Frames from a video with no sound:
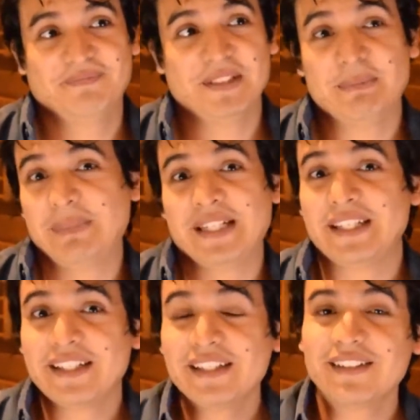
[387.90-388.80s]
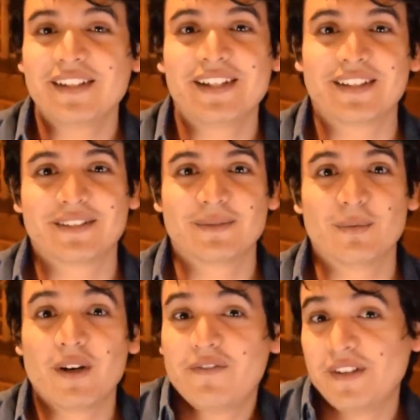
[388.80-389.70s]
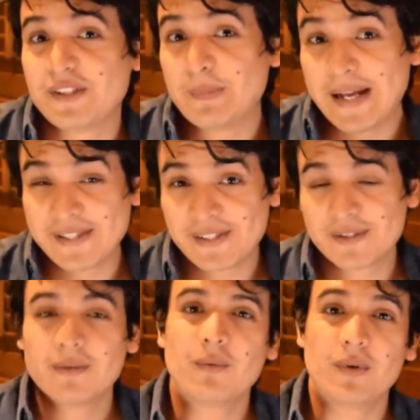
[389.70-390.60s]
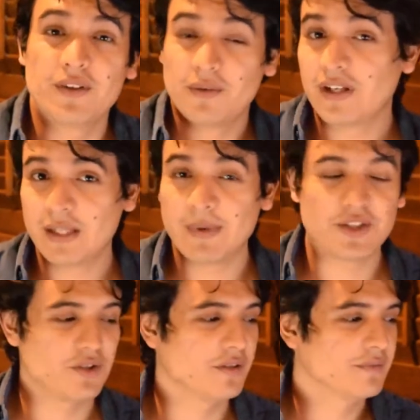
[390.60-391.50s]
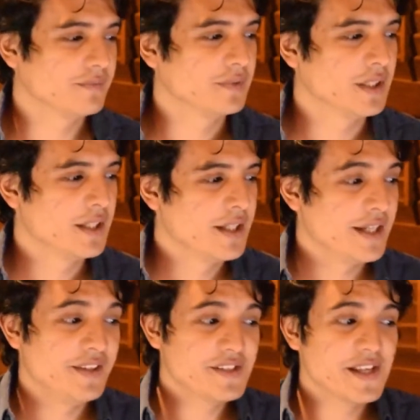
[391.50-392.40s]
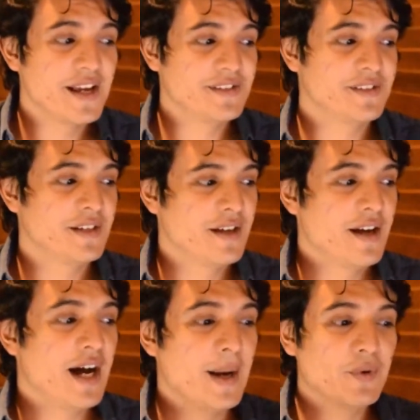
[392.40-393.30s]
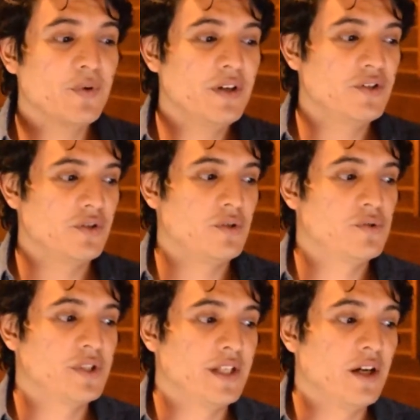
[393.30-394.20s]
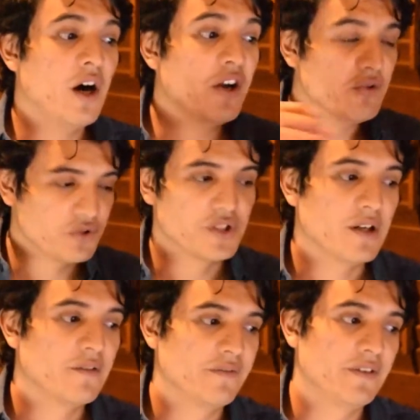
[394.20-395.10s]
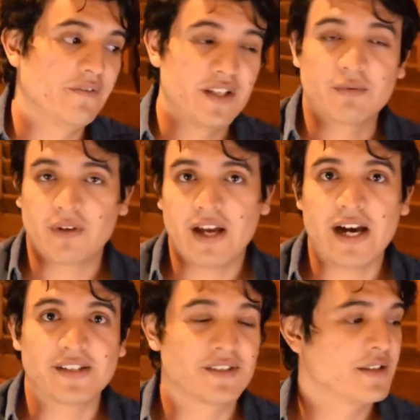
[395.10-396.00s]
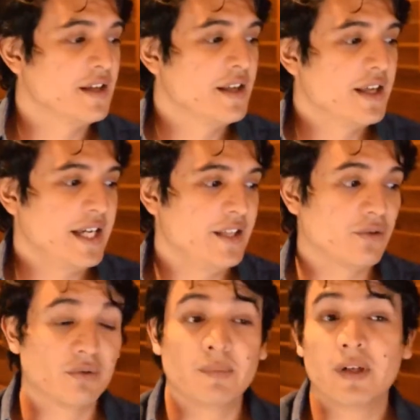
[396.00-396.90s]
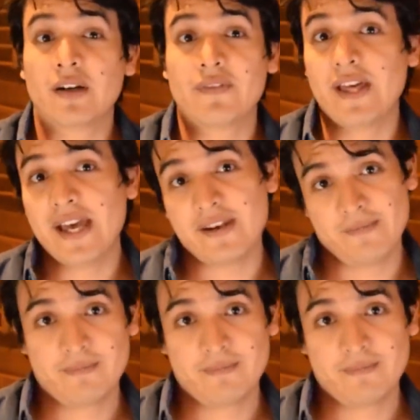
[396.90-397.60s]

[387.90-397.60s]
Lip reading: opinion, like what fits best with your animation. In this case, I'm going to use the auto solve that Faceware has in the group of the head,